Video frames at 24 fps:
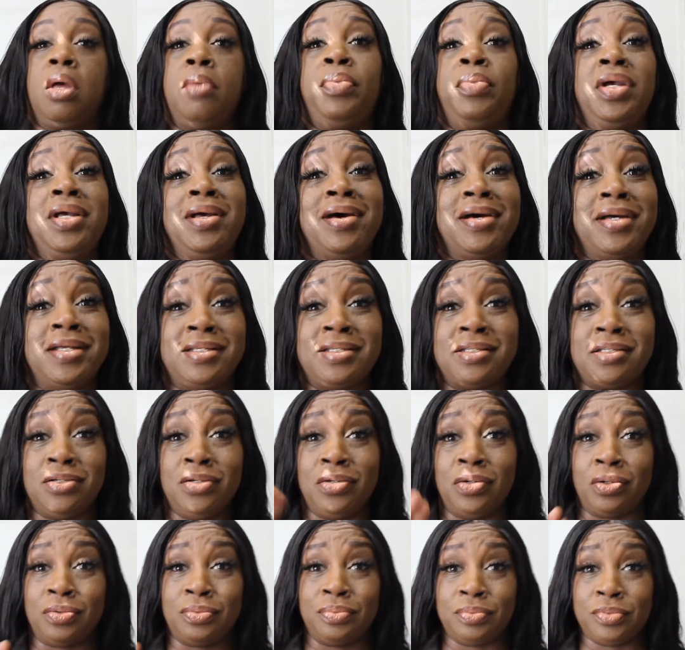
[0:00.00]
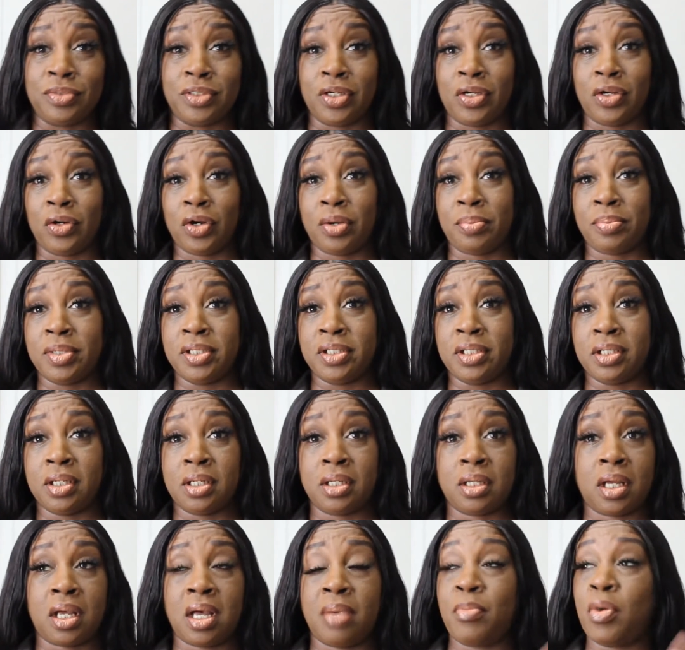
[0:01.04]
Because, you know, your girl been,
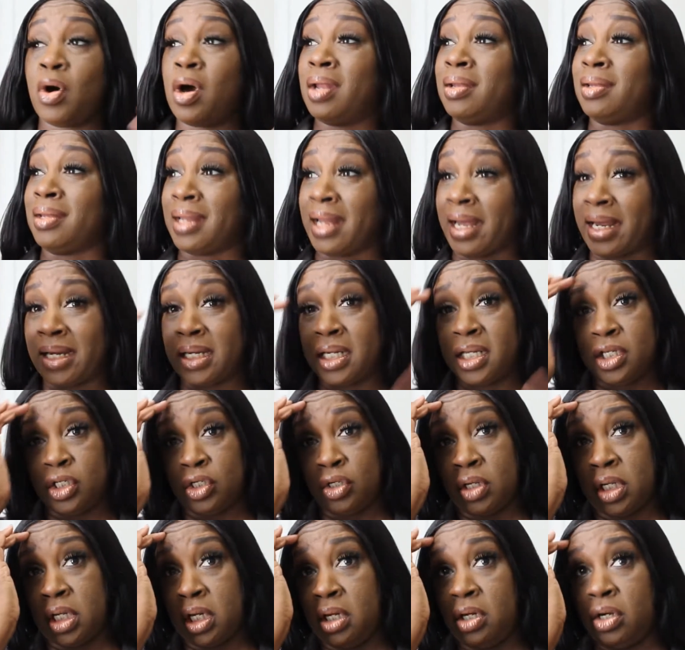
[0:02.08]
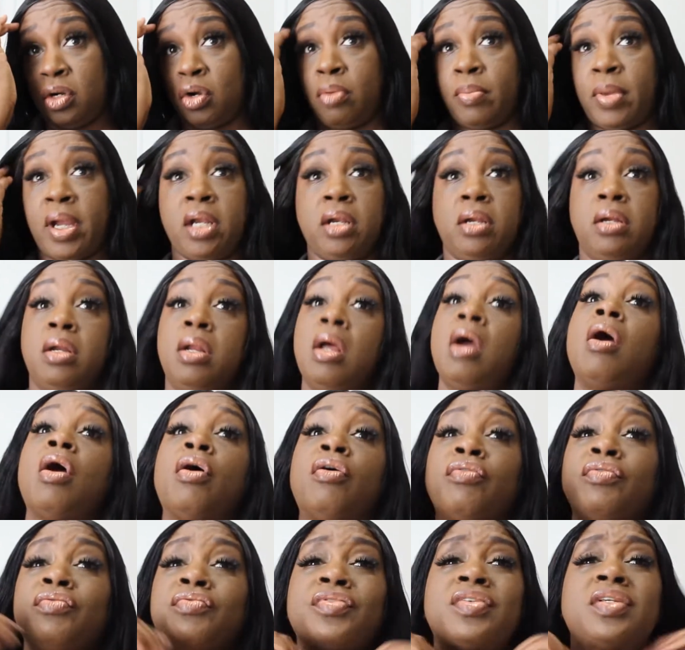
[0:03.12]
come on, lighting, you're getting on my
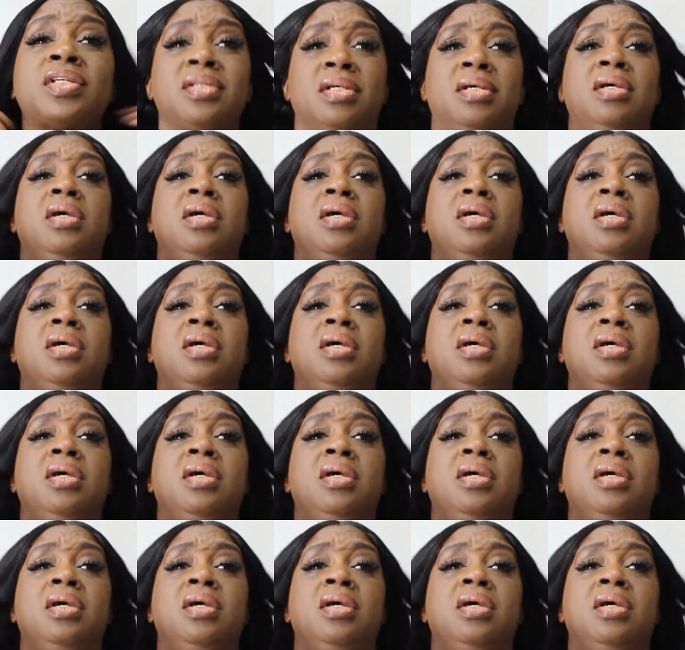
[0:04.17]
nerves.